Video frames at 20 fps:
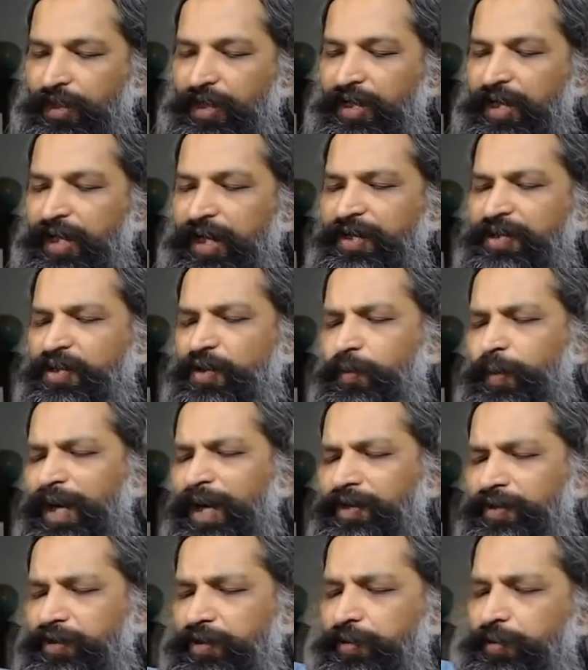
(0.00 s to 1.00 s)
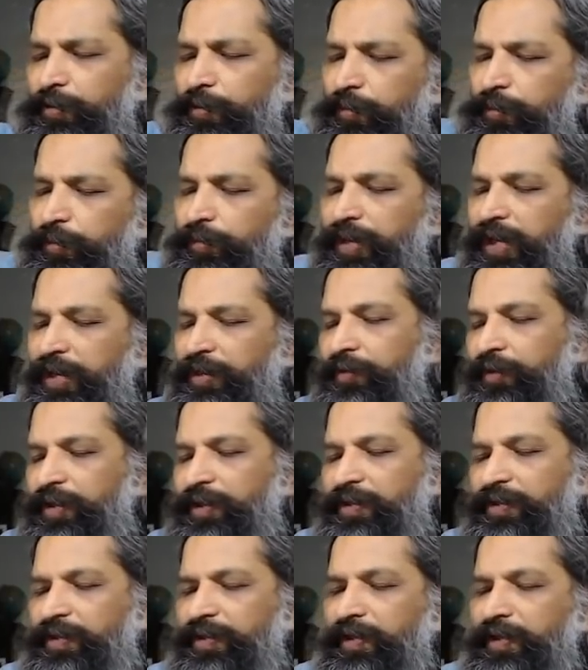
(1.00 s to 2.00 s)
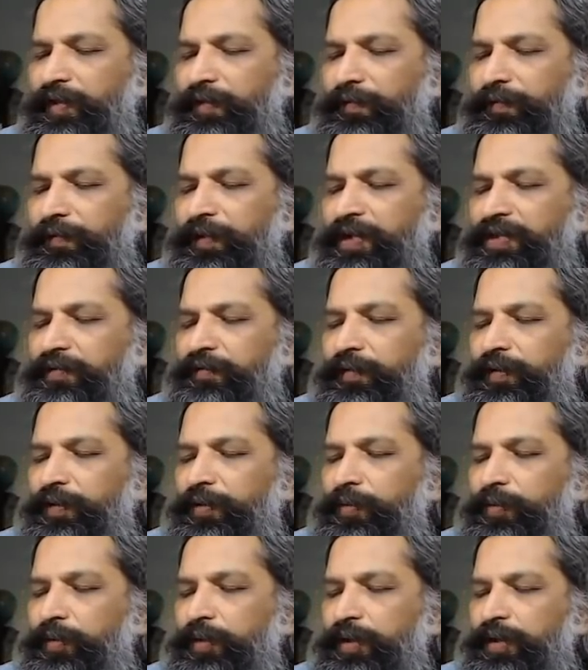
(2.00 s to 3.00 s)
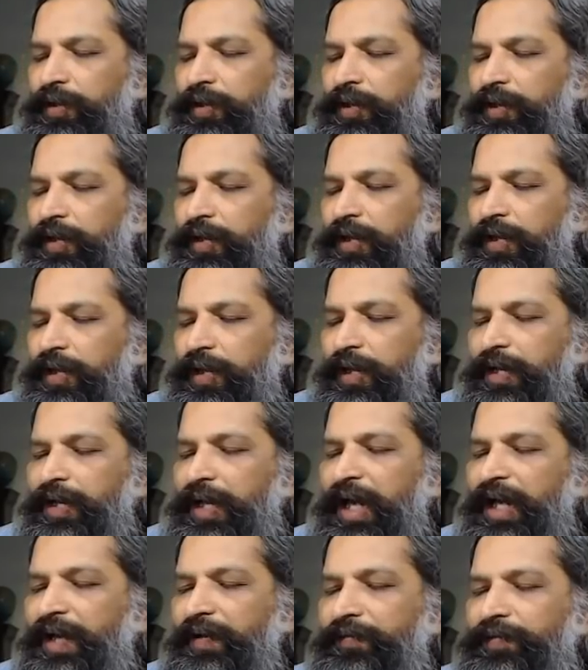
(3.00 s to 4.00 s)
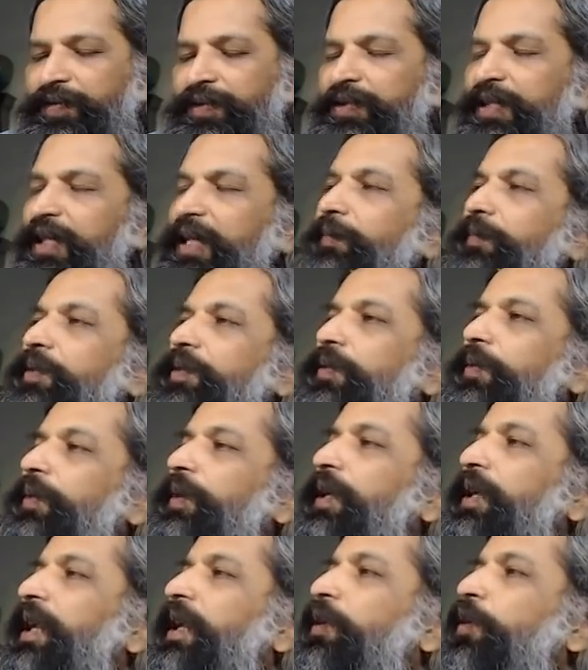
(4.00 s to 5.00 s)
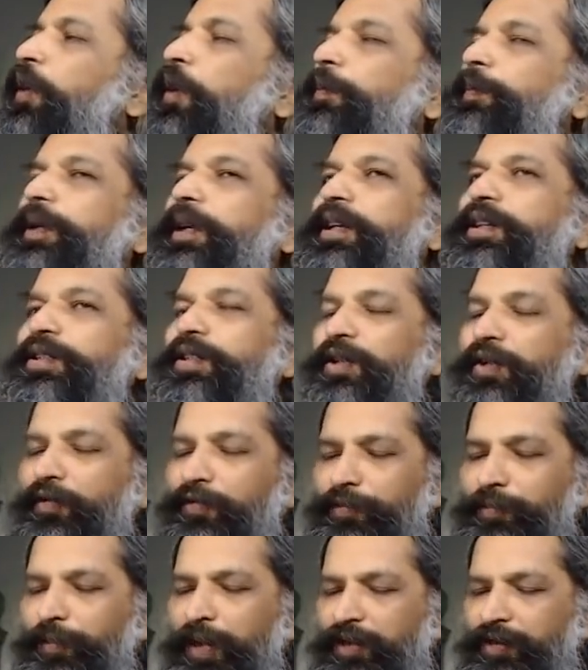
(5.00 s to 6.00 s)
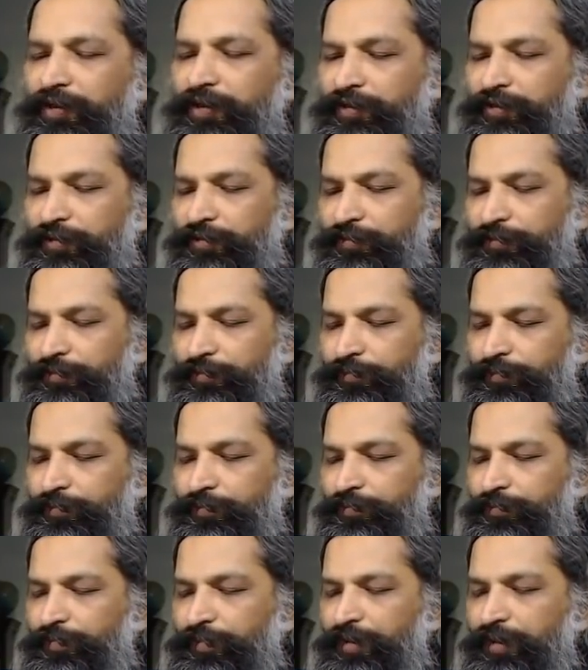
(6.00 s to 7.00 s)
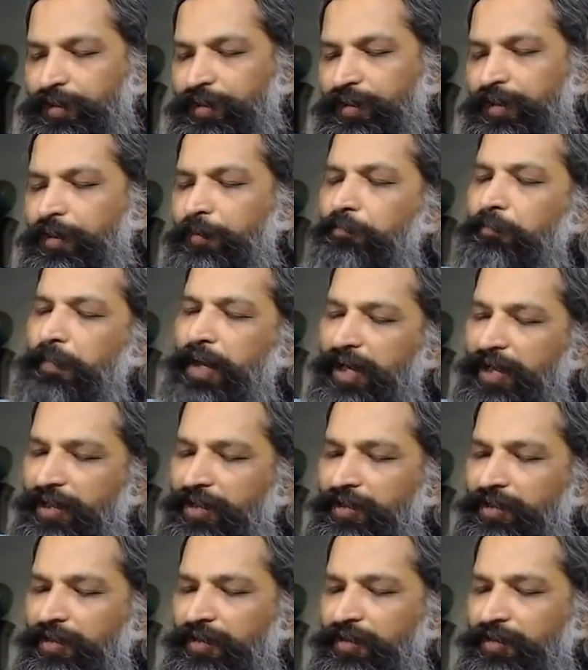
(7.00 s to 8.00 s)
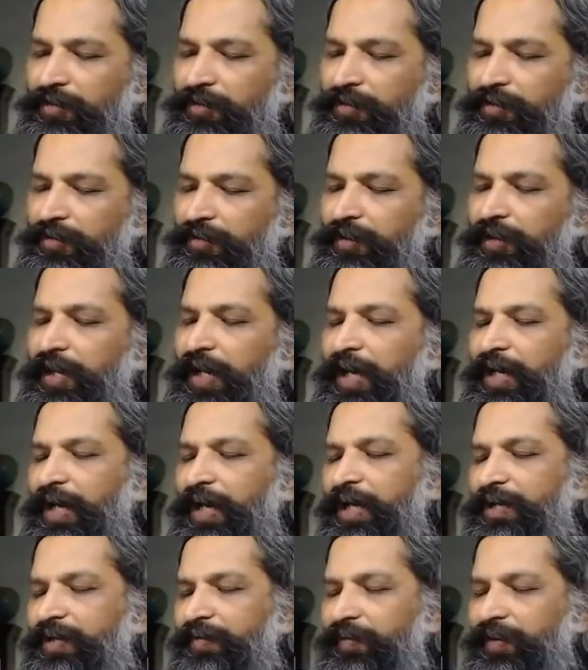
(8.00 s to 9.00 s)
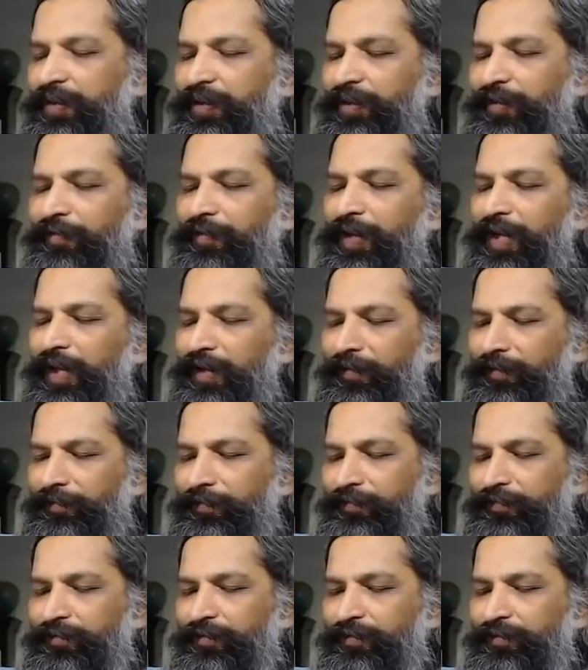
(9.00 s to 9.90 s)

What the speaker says: It is quite true that to the surface view, life seems only an operation of matter, mind, an activity of life.